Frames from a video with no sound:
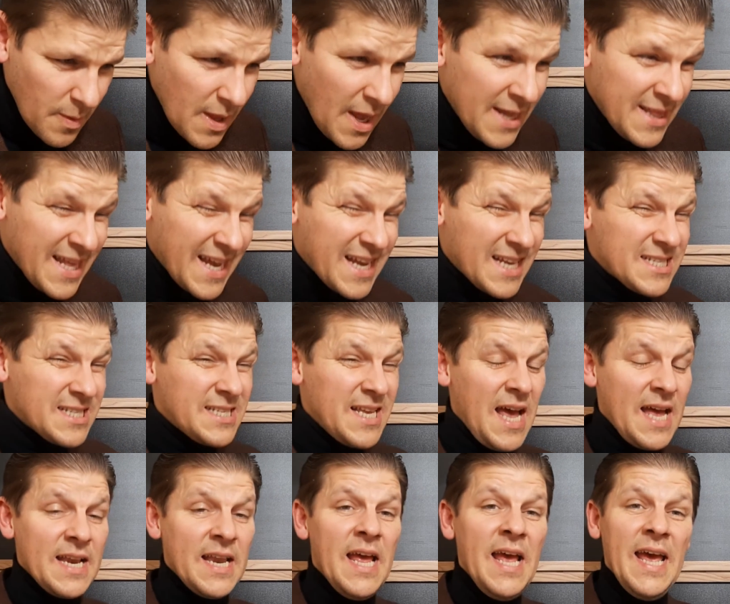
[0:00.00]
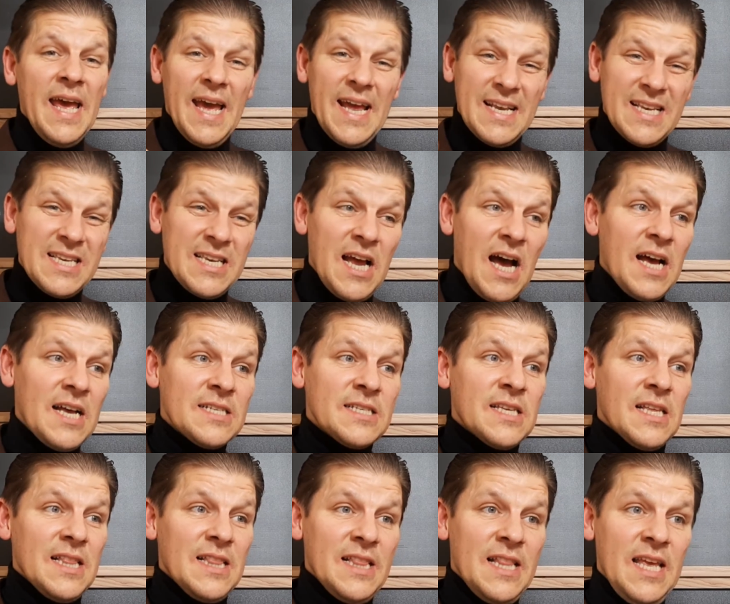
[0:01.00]
And like I said, it
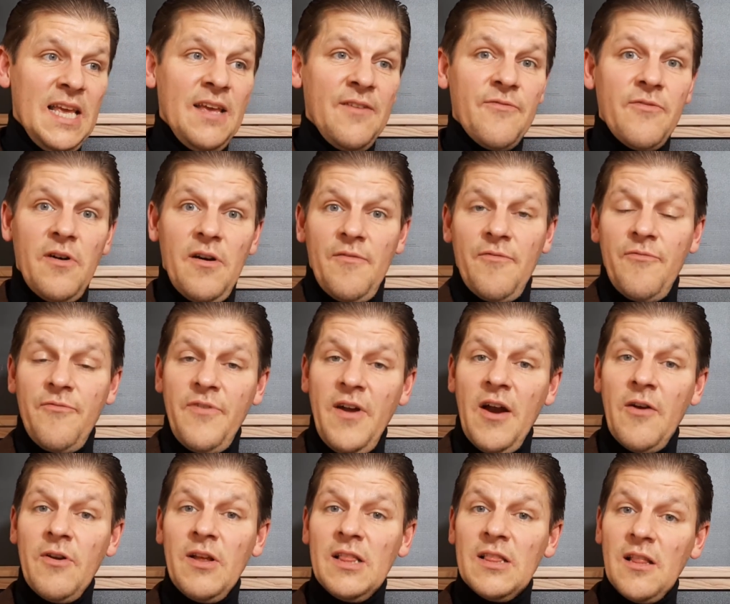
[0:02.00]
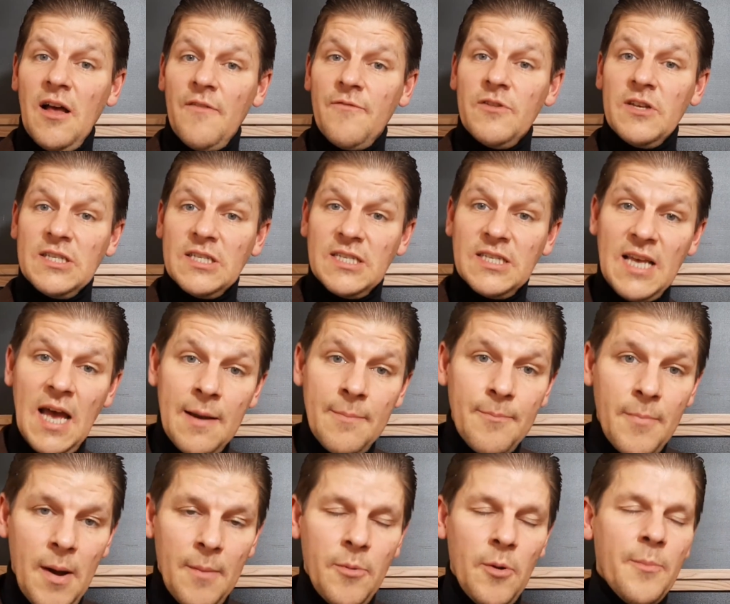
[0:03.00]
does leave a very lovely
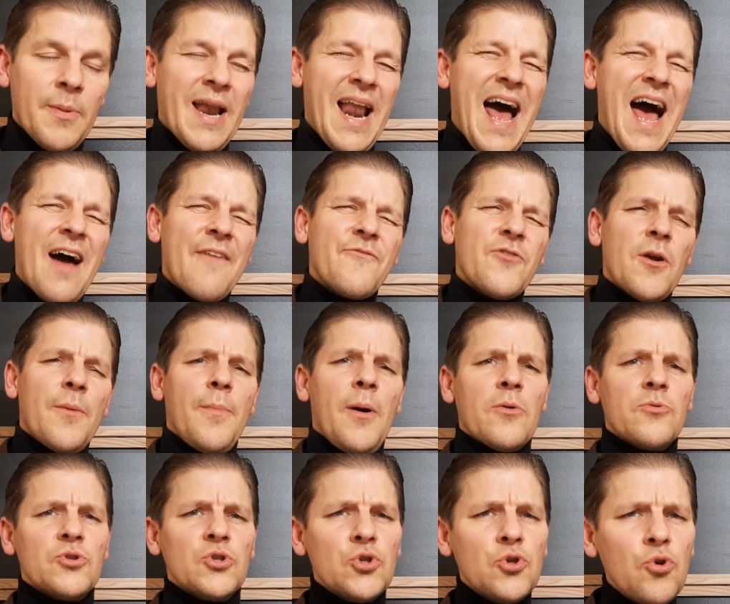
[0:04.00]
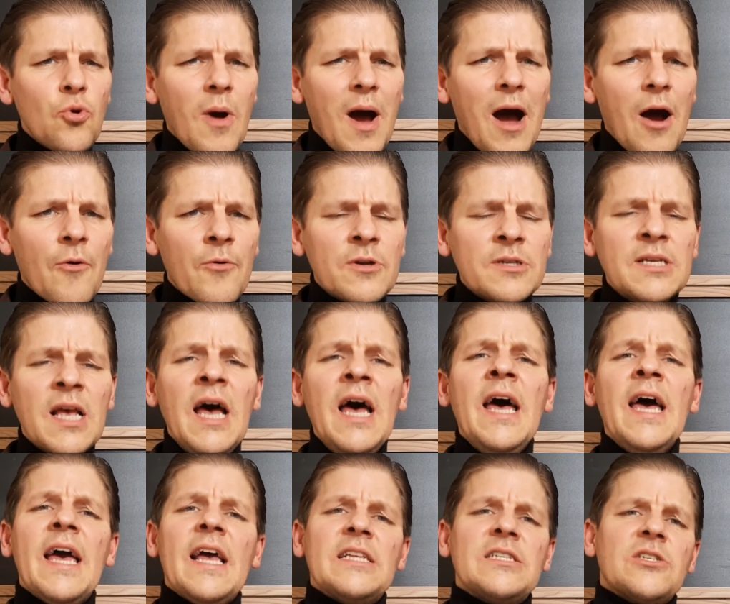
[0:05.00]
scent bubble, but after about 2 hours,
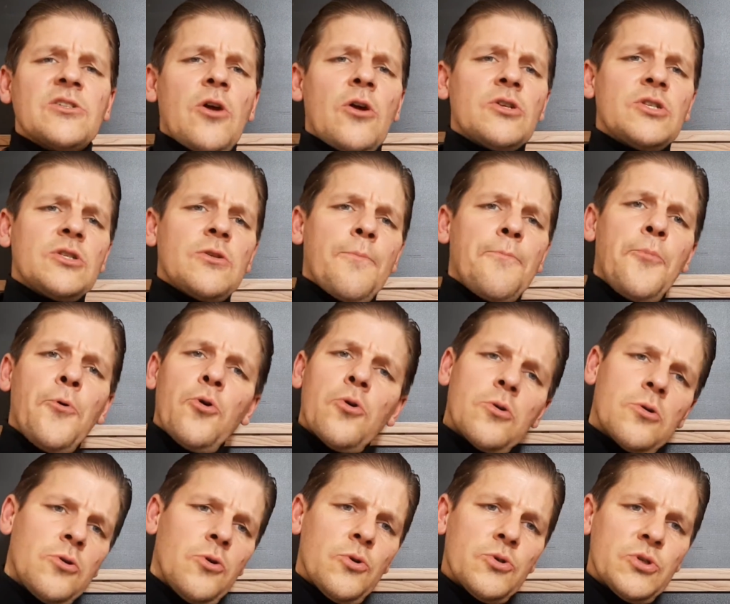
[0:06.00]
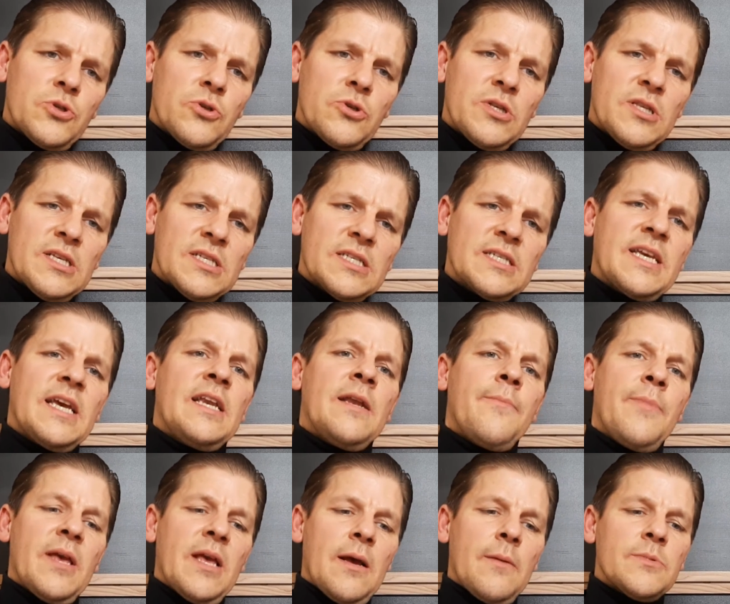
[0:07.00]
it starts to pull closer to the skin
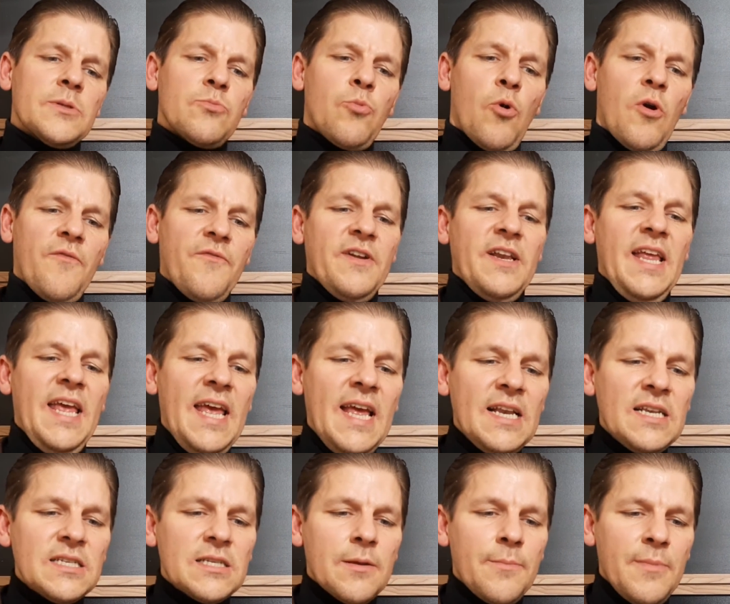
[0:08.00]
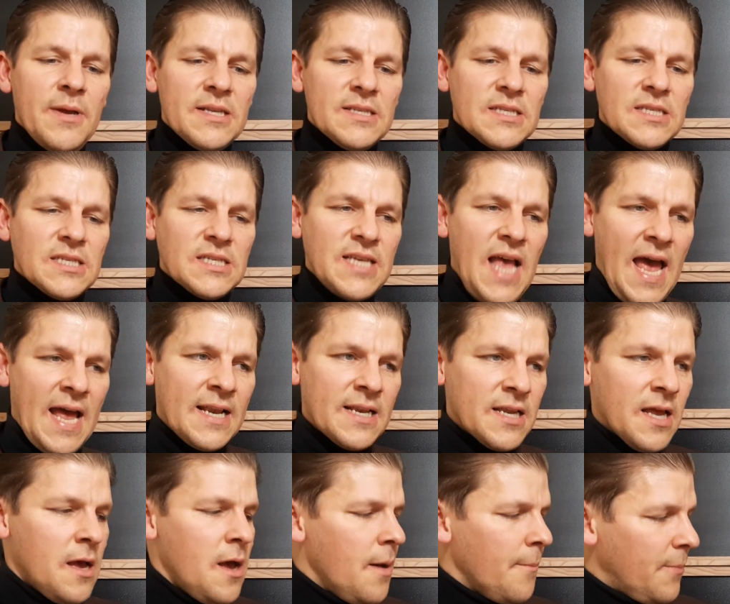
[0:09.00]
and becomes more of an intimate
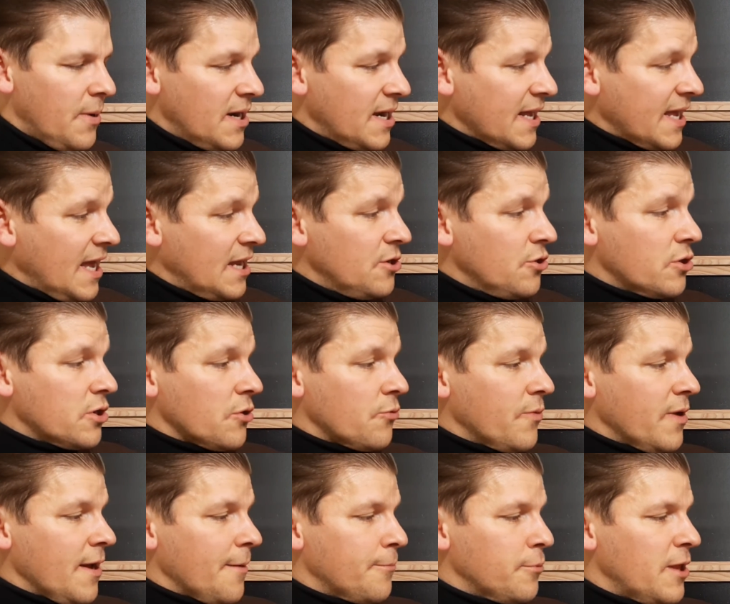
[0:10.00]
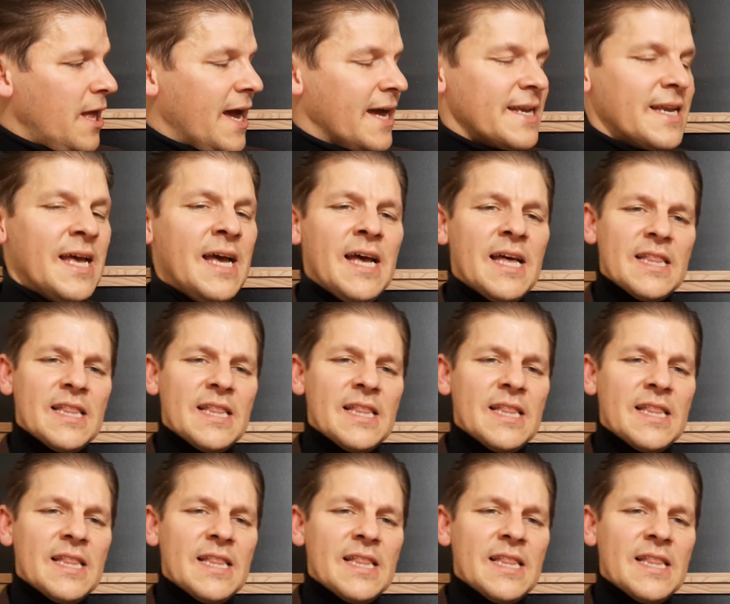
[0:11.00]
scent. But again, you could reapply it.